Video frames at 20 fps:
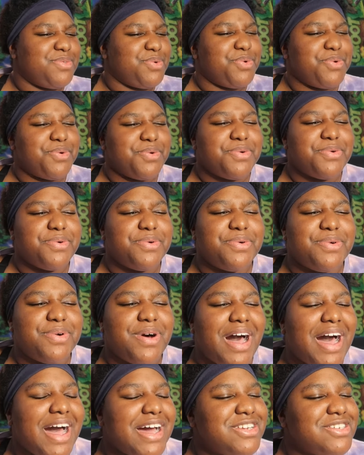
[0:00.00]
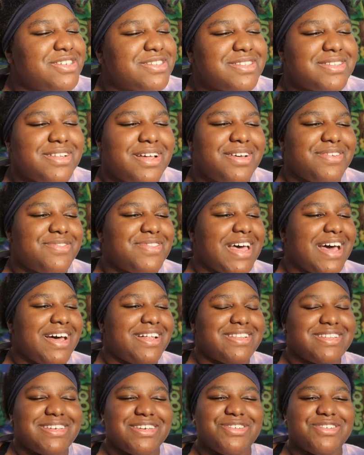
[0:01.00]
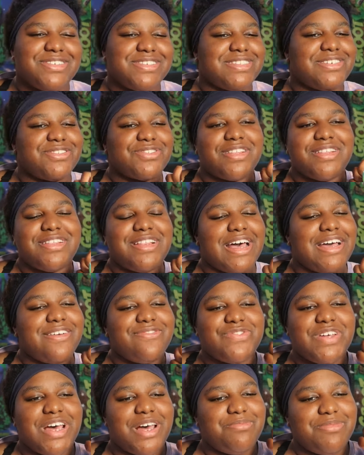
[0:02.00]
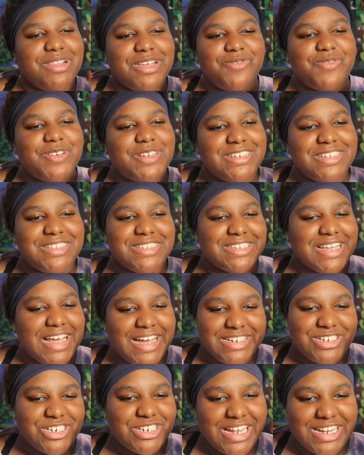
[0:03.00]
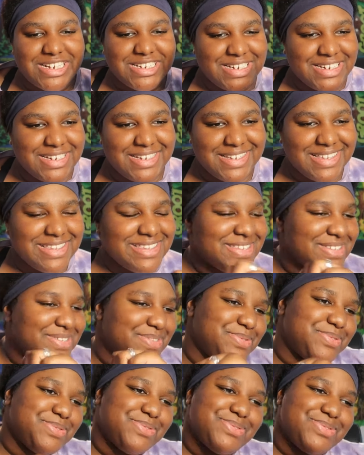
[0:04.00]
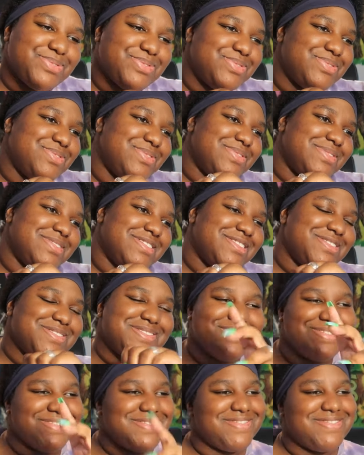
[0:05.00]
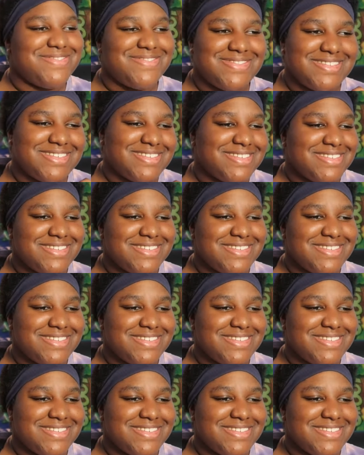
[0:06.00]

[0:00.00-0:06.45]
Ooh, I just love that lyric. There's a lifetime living inside that kiss. Ooh, ooh.